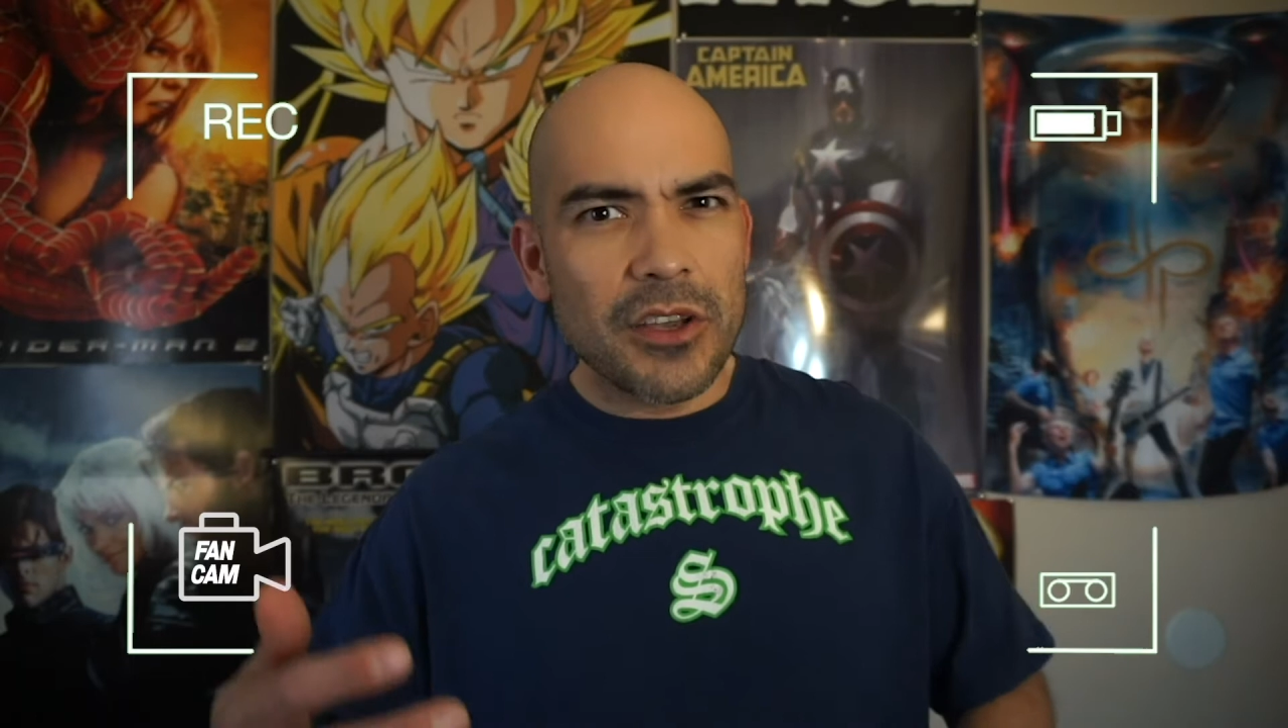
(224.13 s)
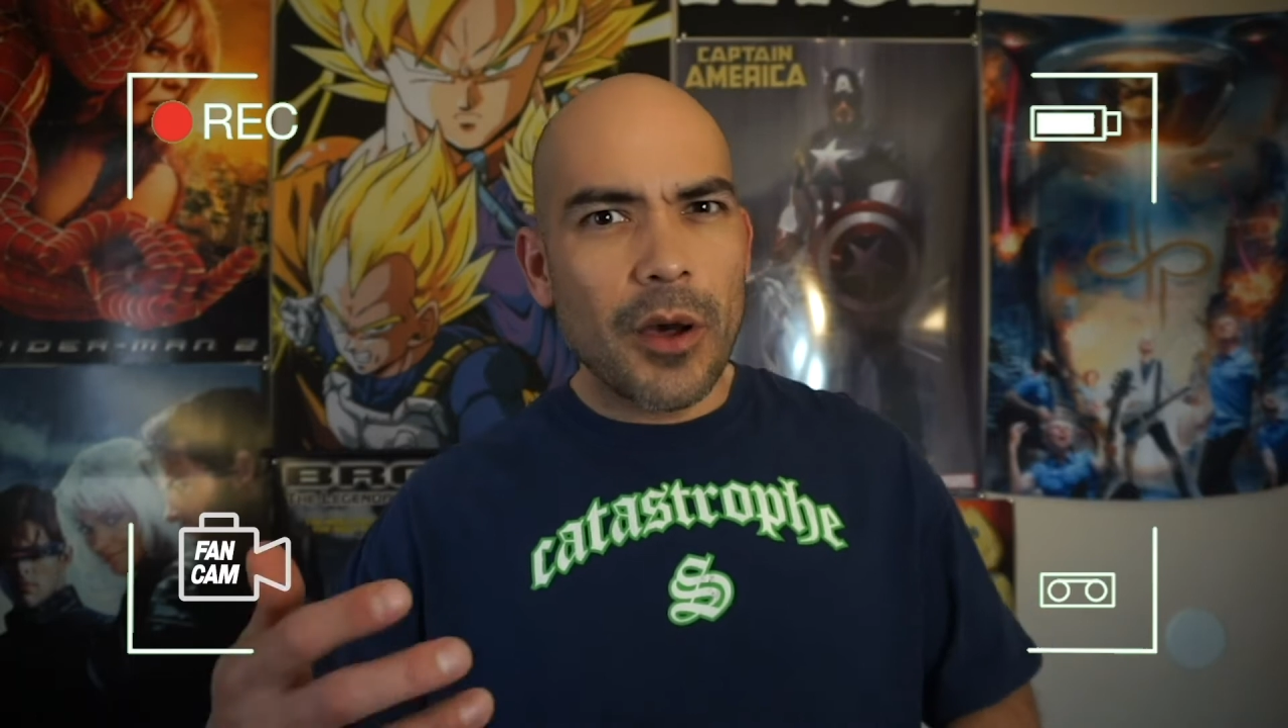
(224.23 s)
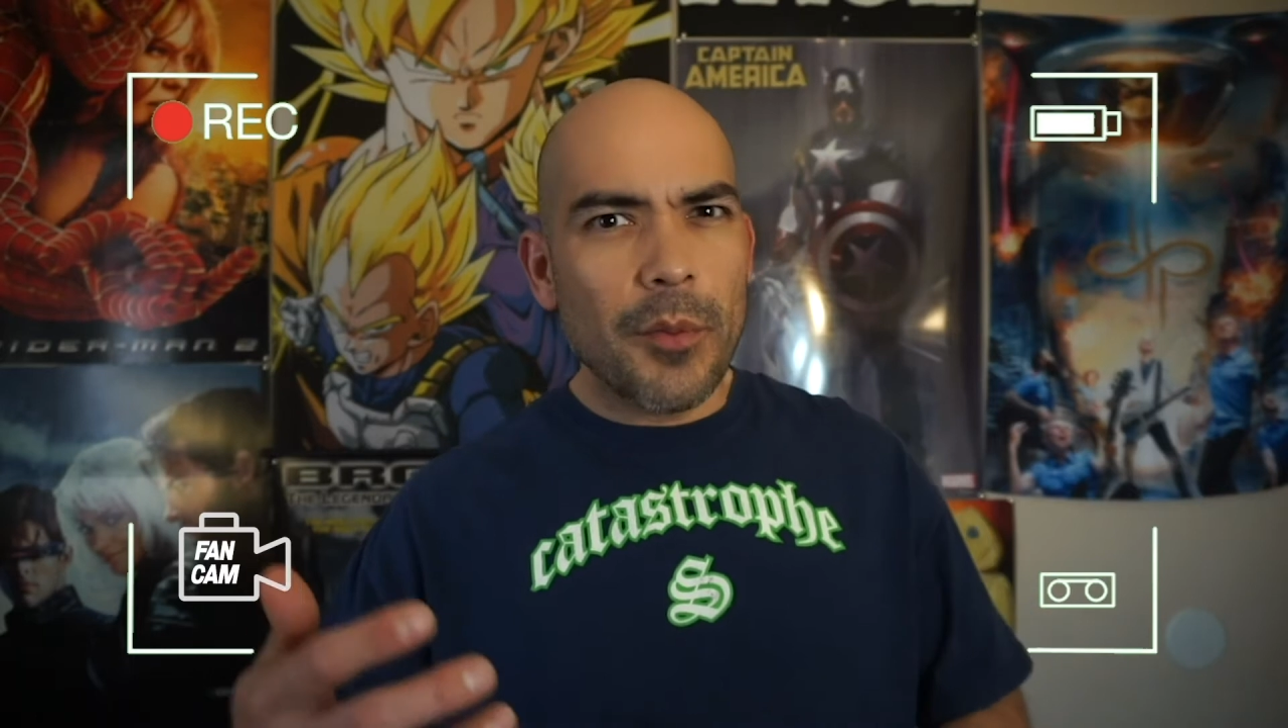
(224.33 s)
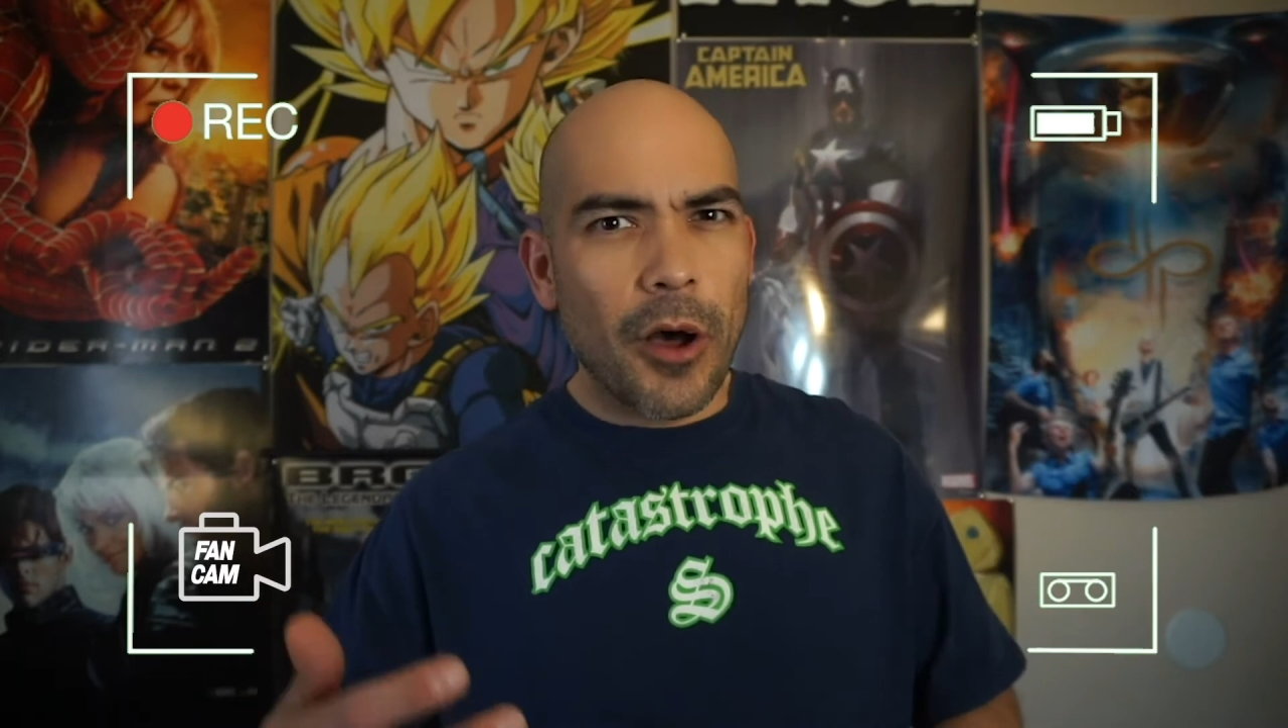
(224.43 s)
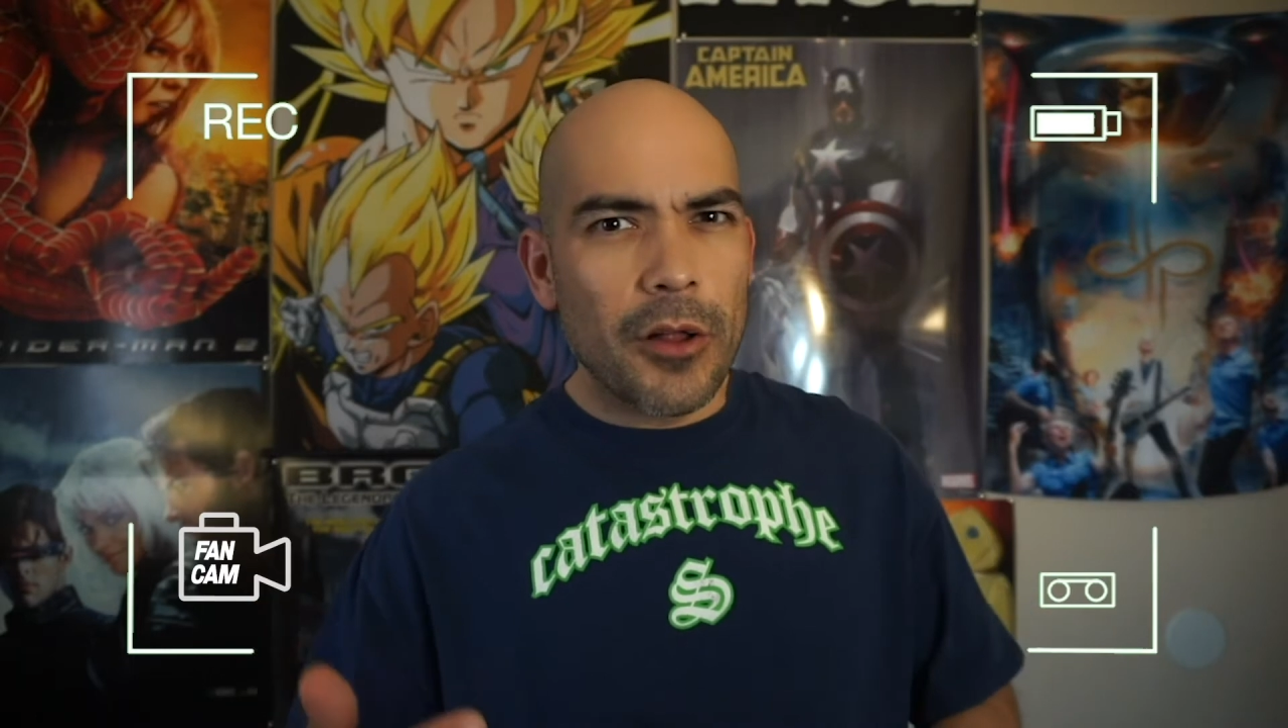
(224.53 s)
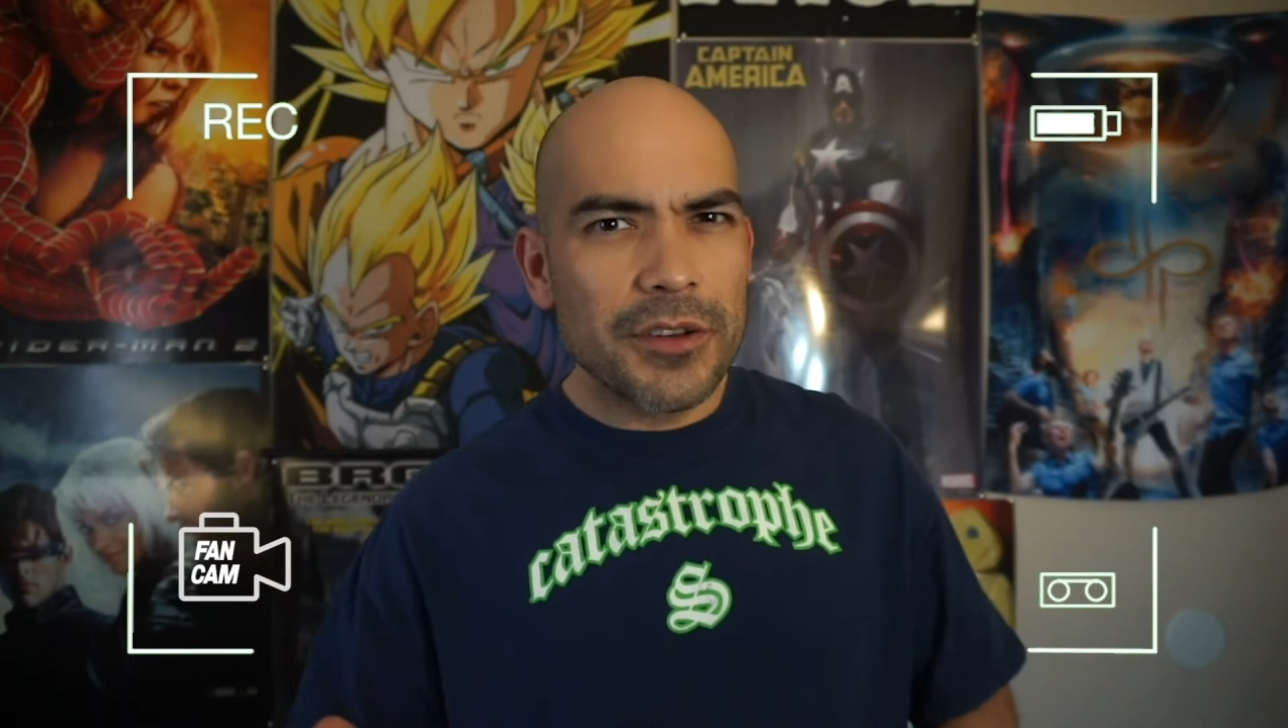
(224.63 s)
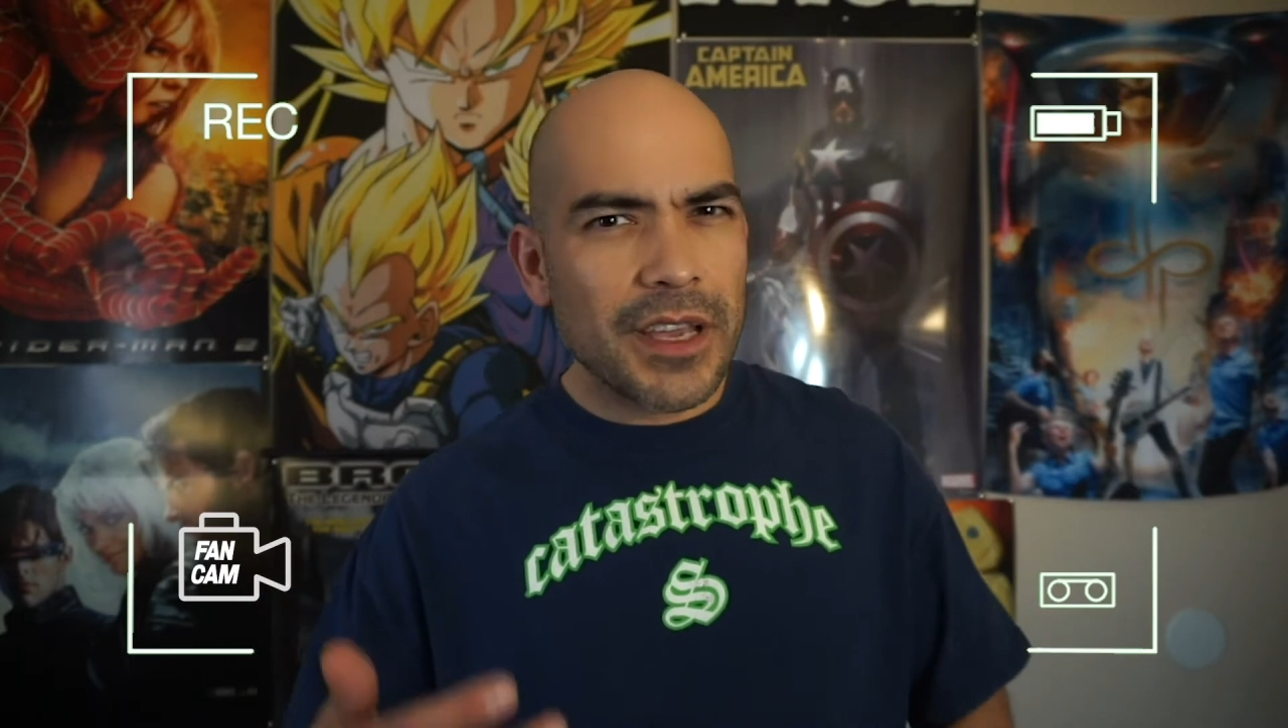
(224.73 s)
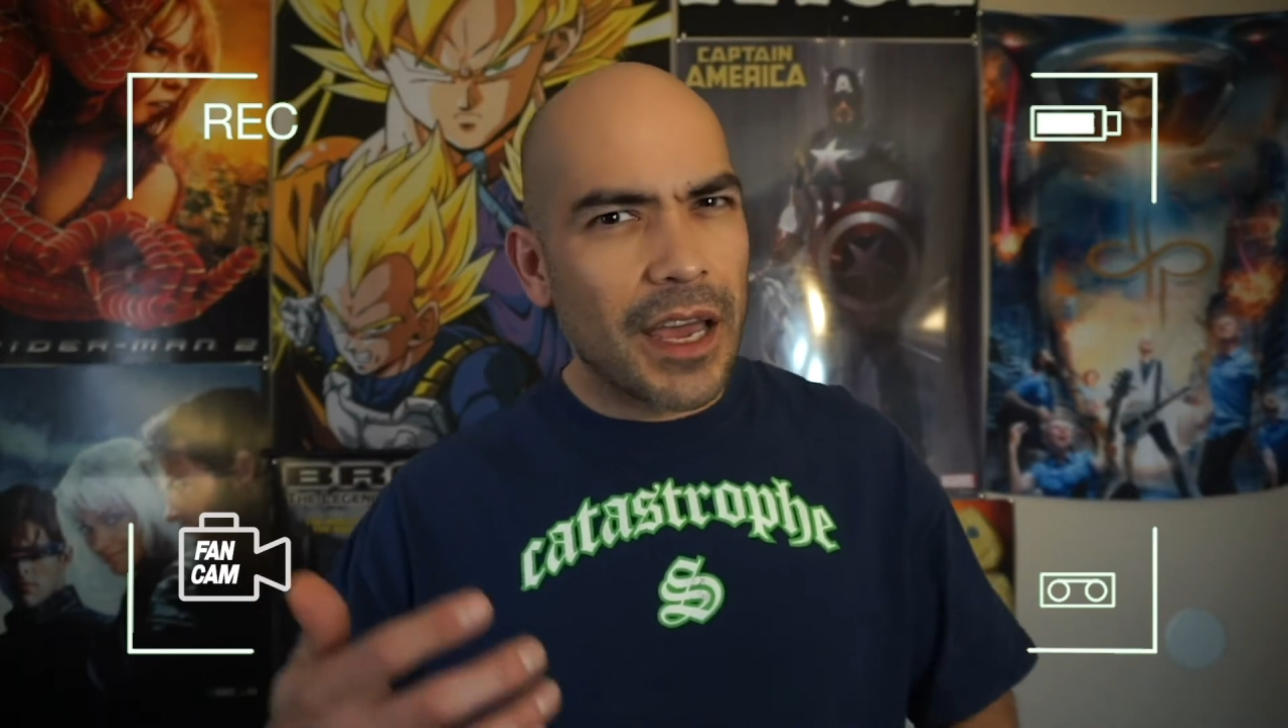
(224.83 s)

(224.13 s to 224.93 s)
Tom Holland